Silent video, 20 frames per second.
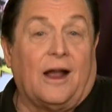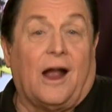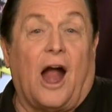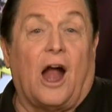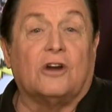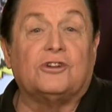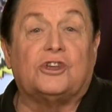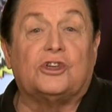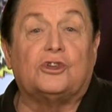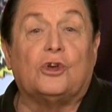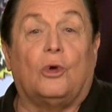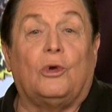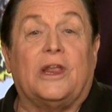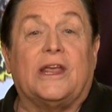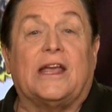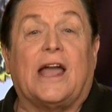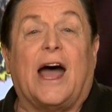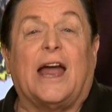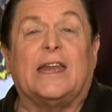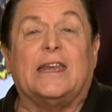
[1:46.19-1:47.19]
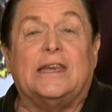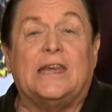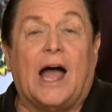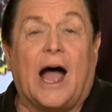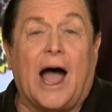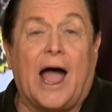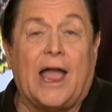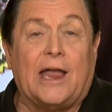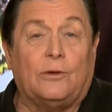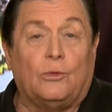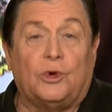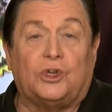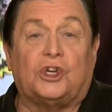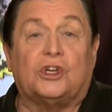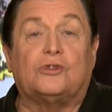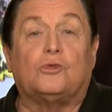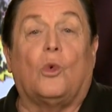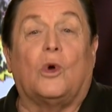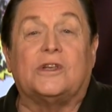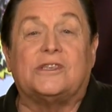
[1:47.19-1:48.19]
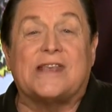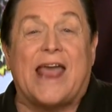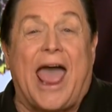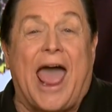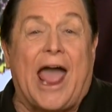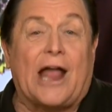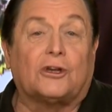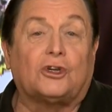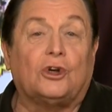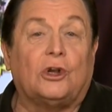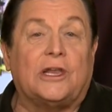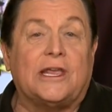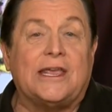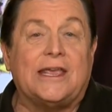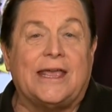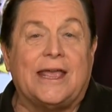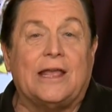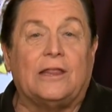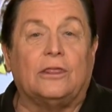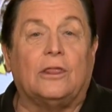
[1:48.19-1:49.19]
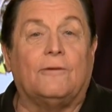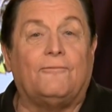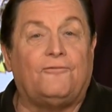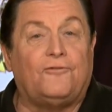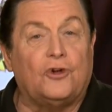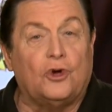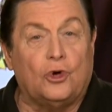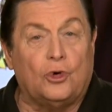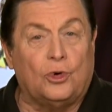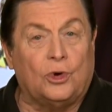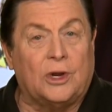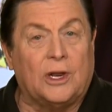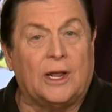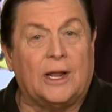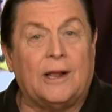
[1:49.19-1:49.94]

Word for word: Ours has only got 9, which is what's actually in the food.